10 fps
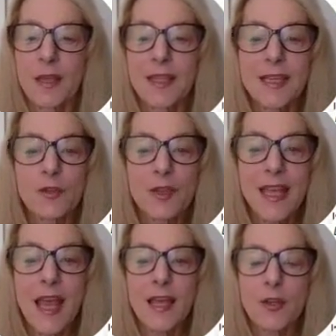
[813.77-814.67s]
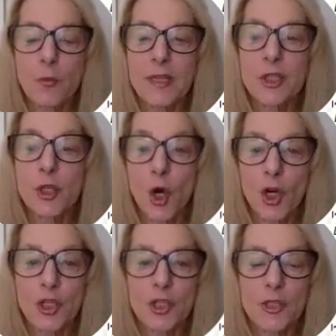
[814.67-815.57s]
These are the annual
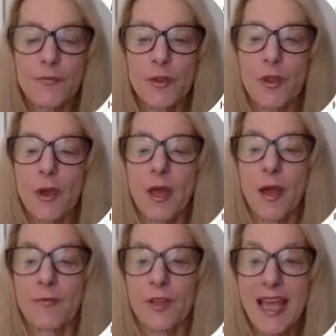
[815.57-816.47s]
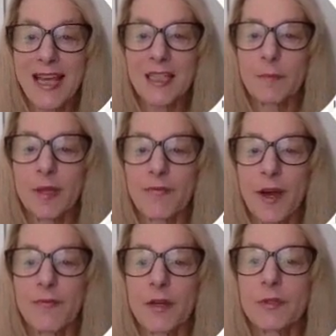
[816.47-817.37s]
returns for the S&P
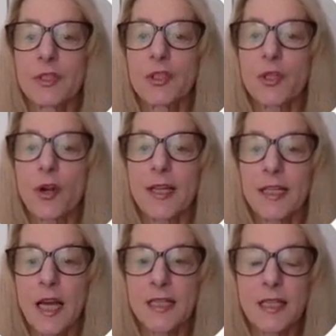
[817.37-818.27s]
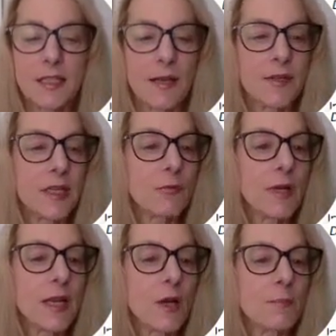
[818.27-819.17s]
500 starting in
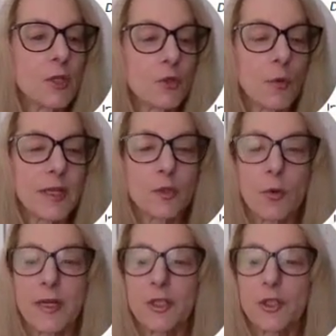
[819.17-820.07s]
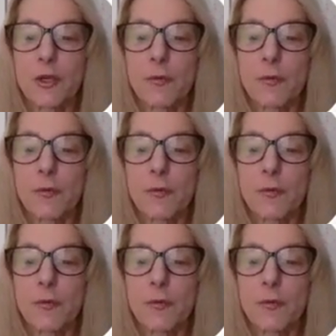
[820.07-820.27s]
1973 on up to 2022.